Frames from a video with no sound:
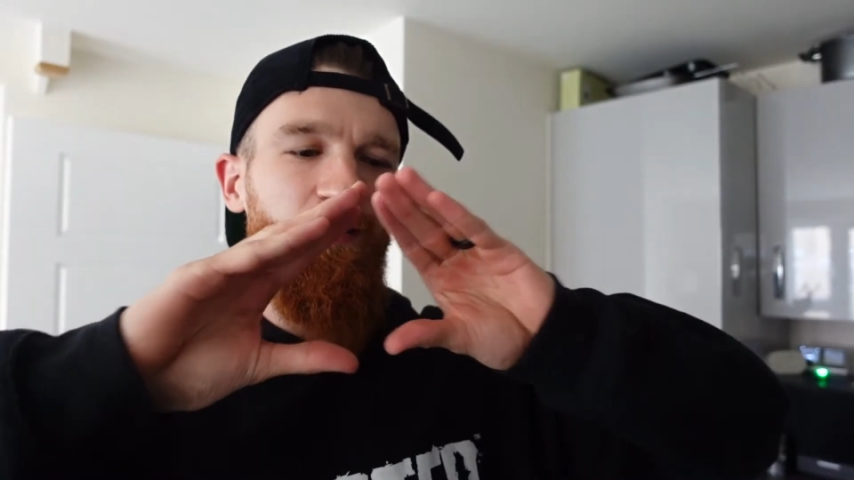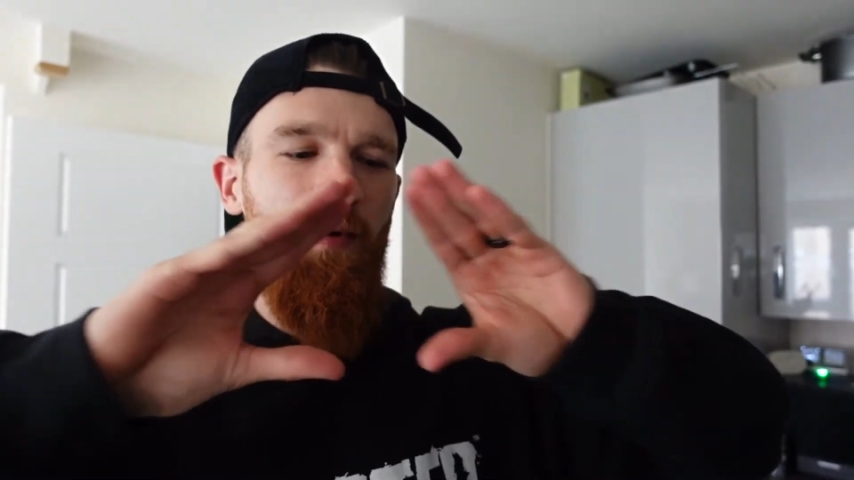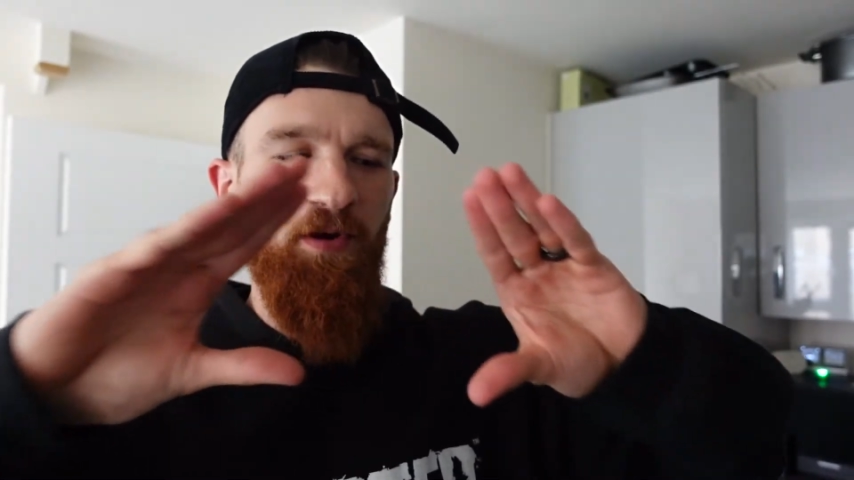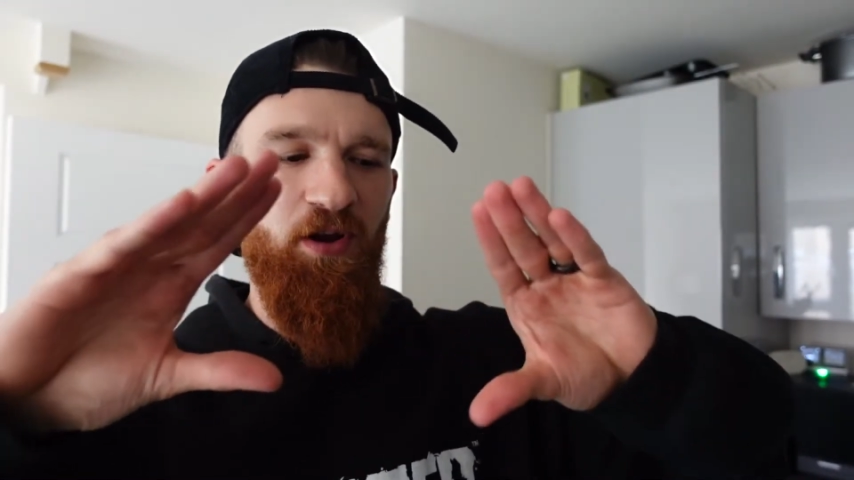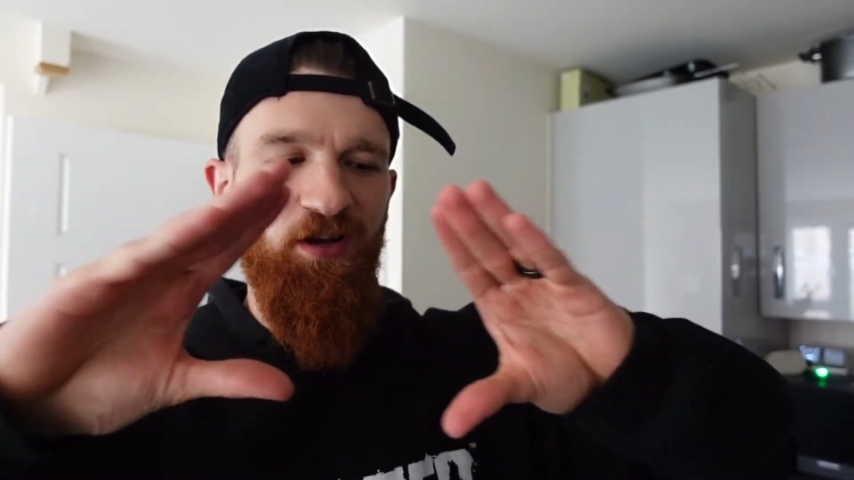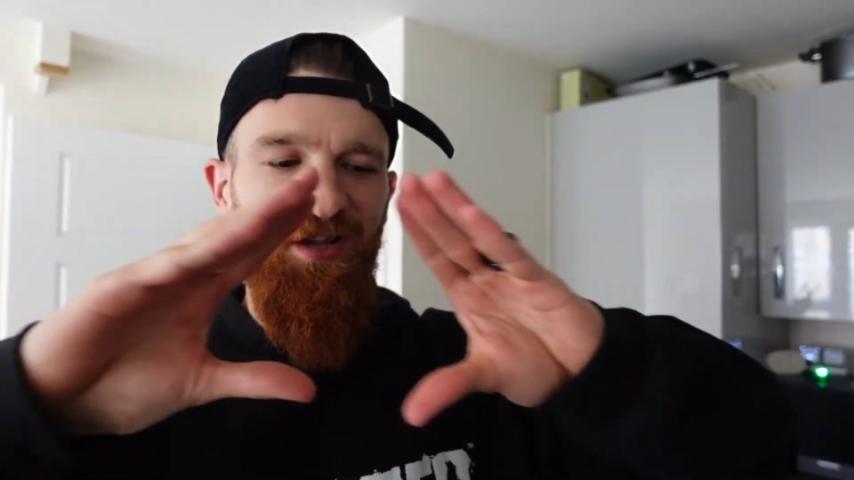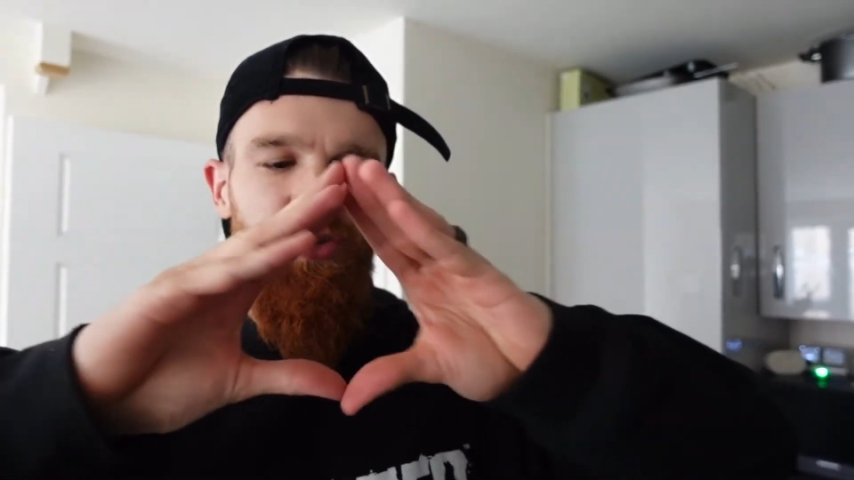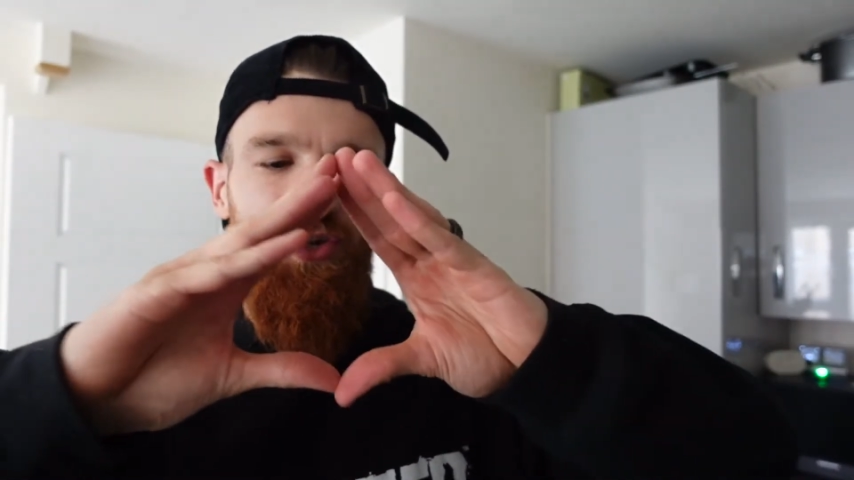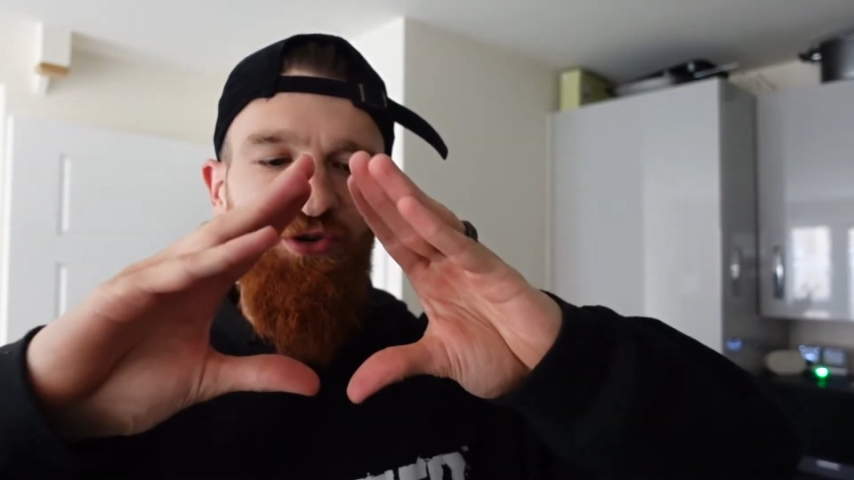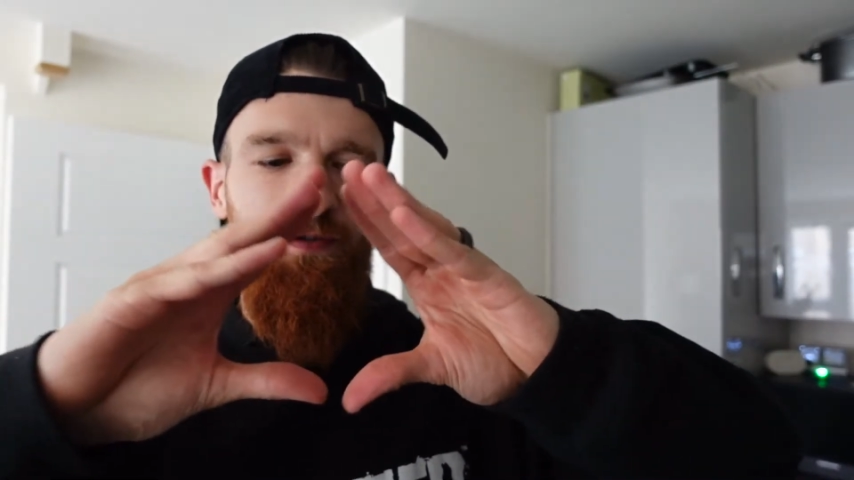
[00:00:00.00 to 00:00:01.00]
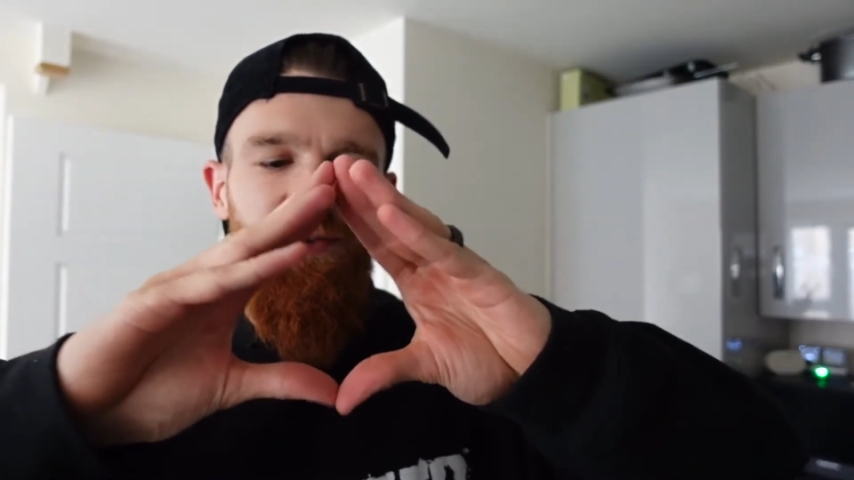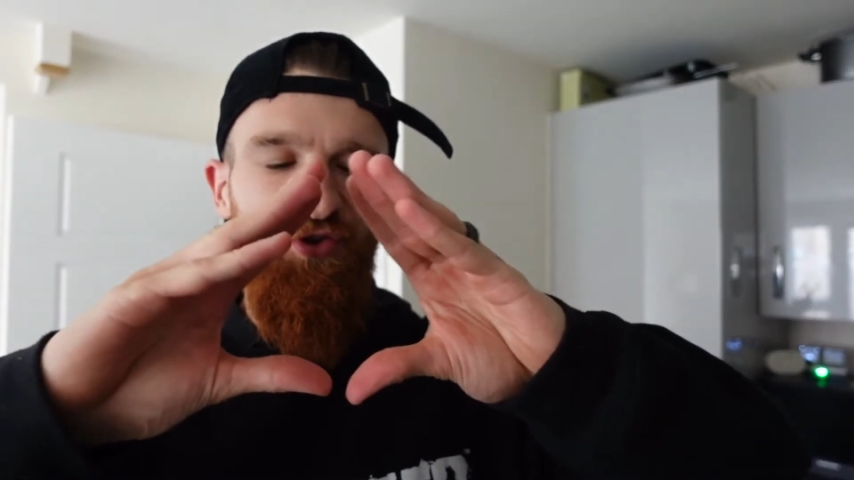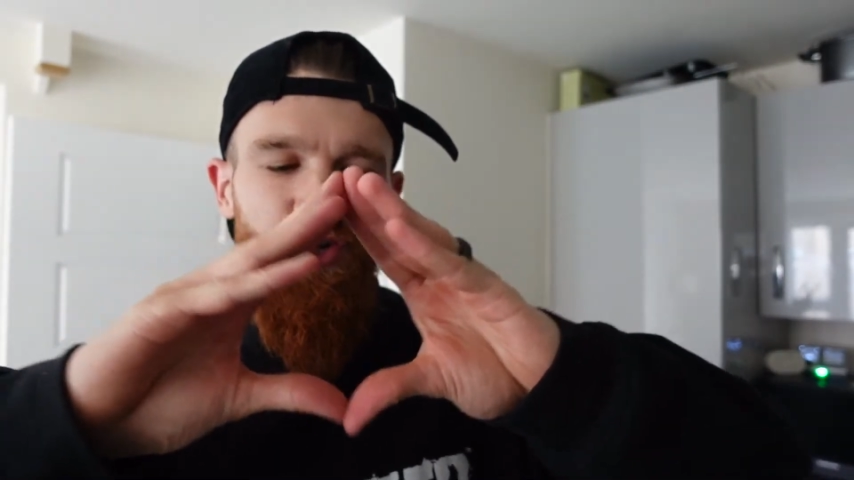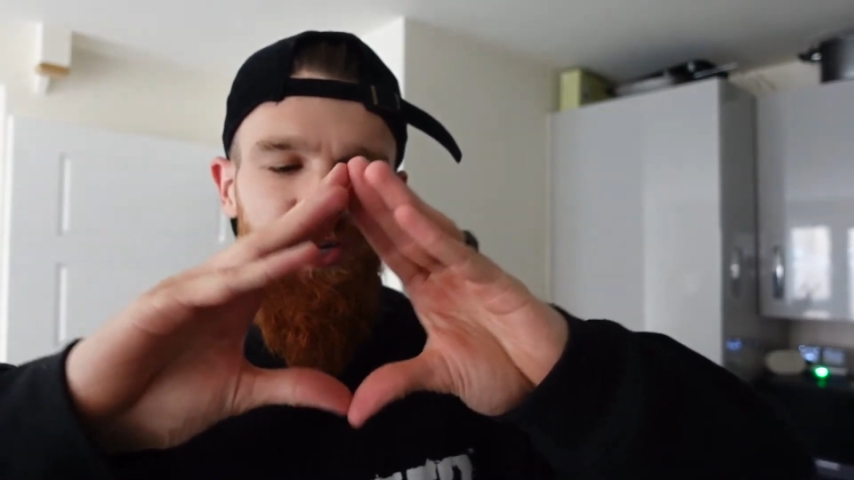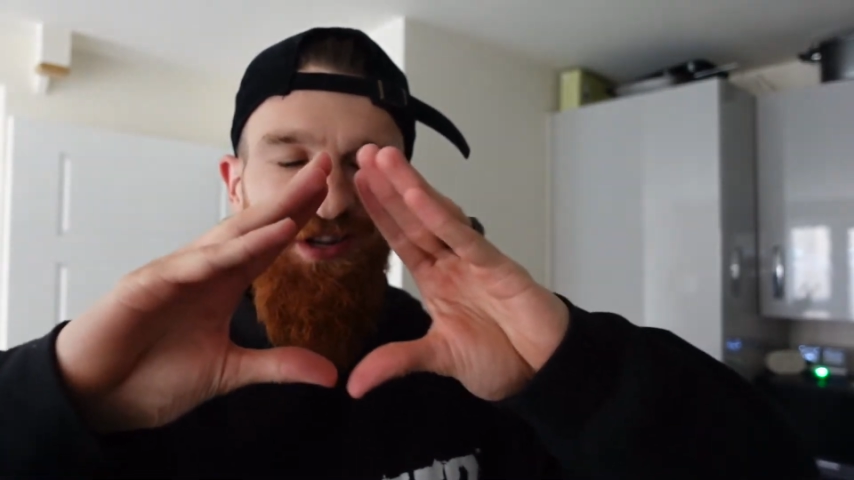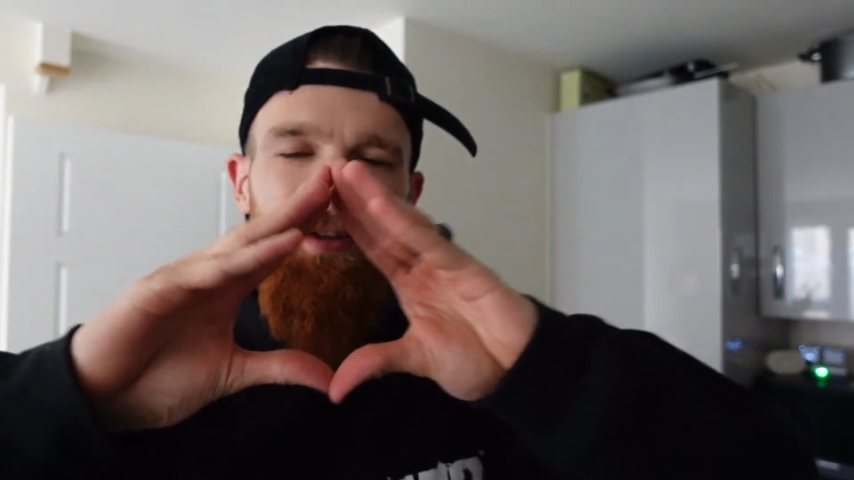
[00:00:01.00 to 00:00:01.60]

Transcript: when we look at the structure of nutrition,